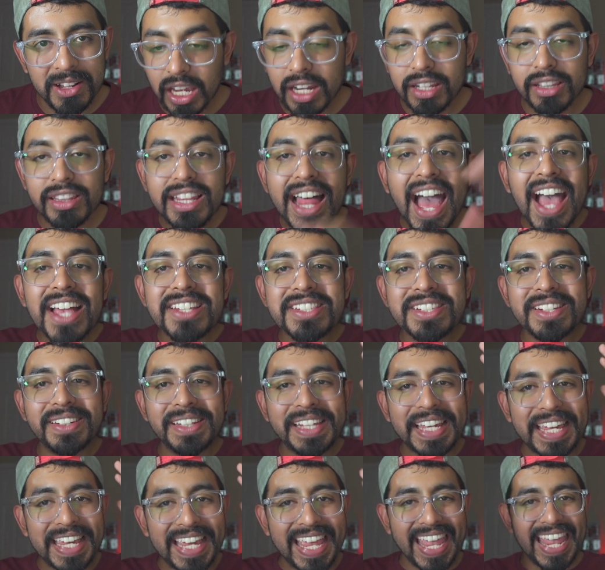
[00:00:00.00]
And
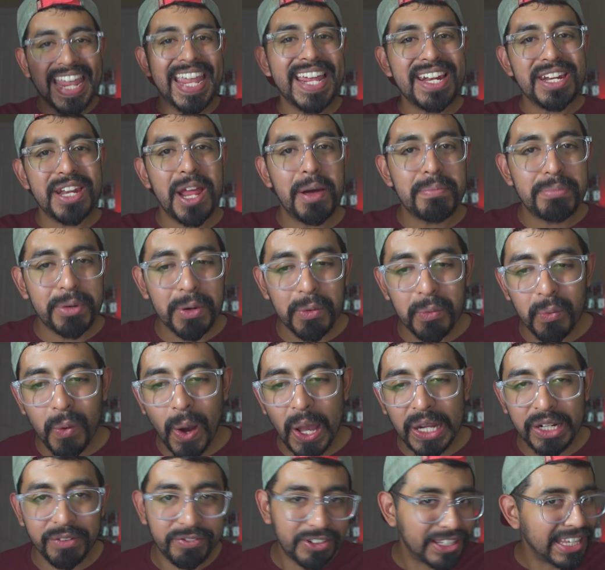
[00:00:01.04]
lastly, in number
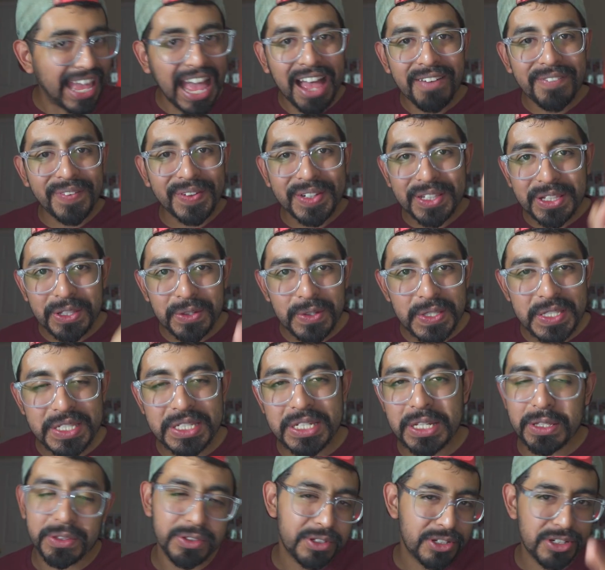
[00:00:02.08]
1, if you haven't used
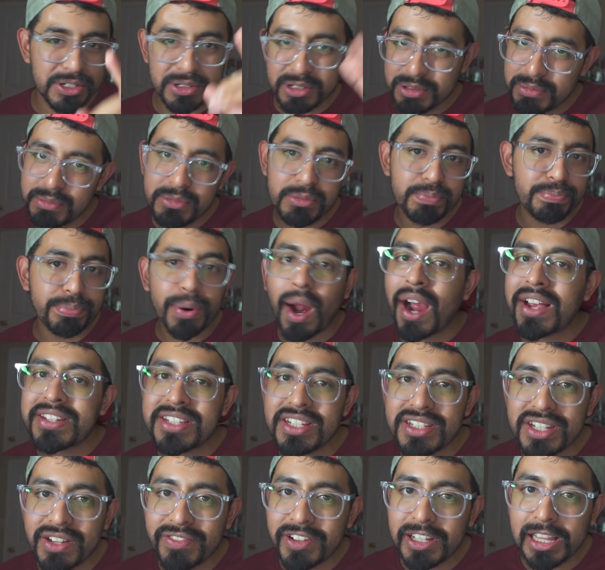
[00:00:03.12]
the
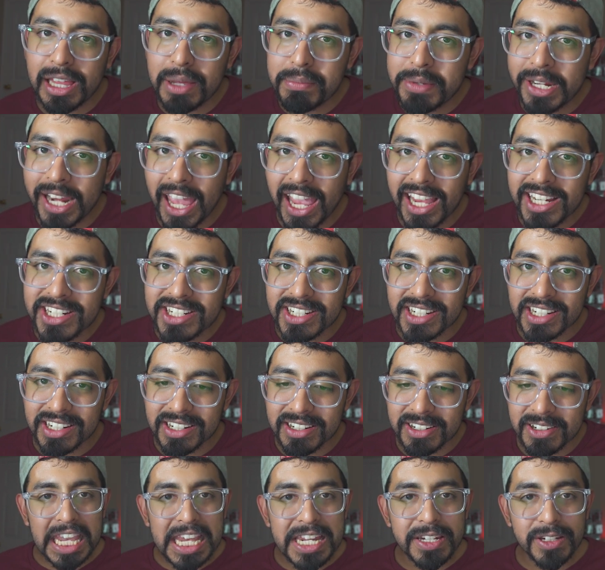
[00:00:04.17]
process of
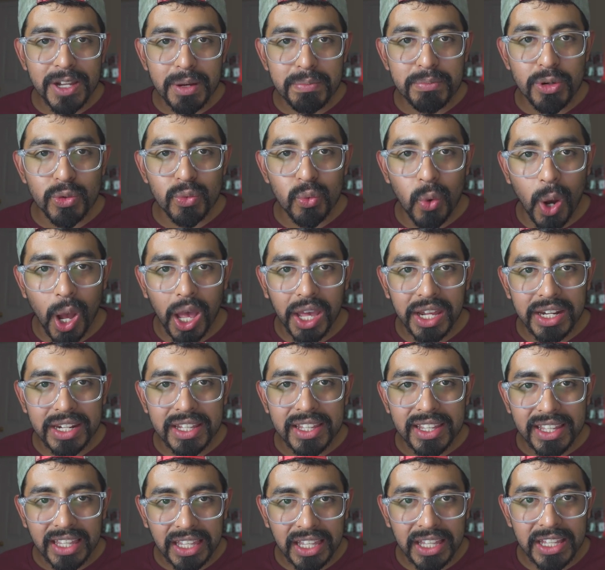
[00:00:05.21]
elimination, in number 1
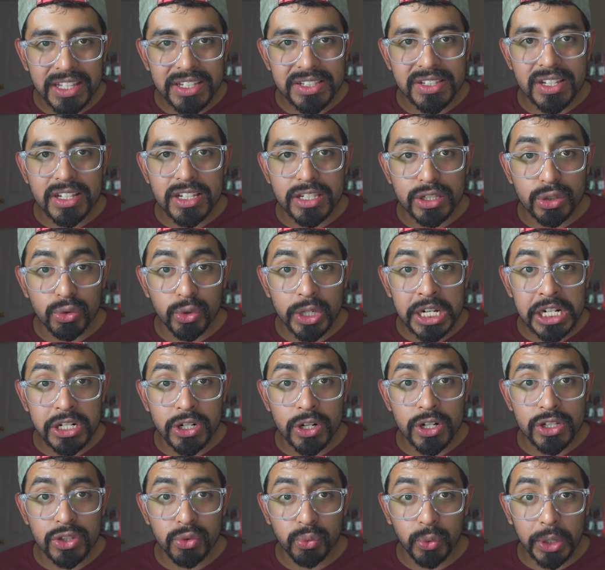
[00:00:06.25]
is
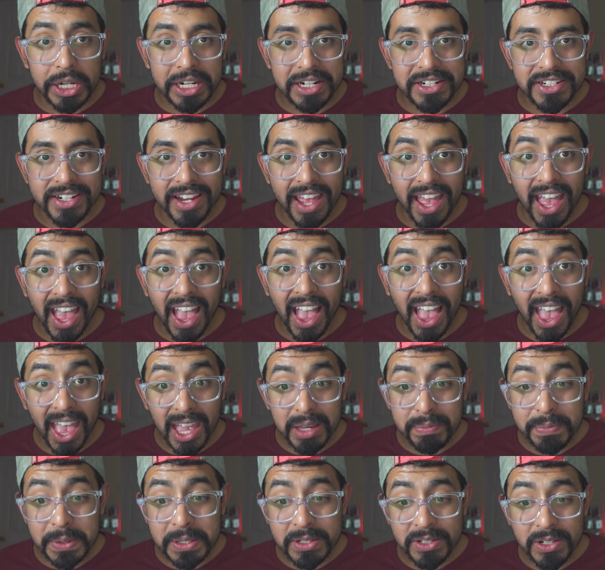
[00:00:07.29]
Screecher's Reach,
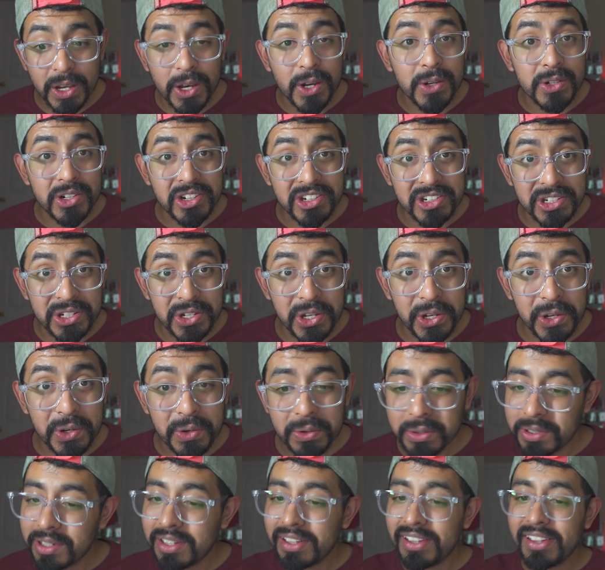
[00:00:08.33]
episode 2.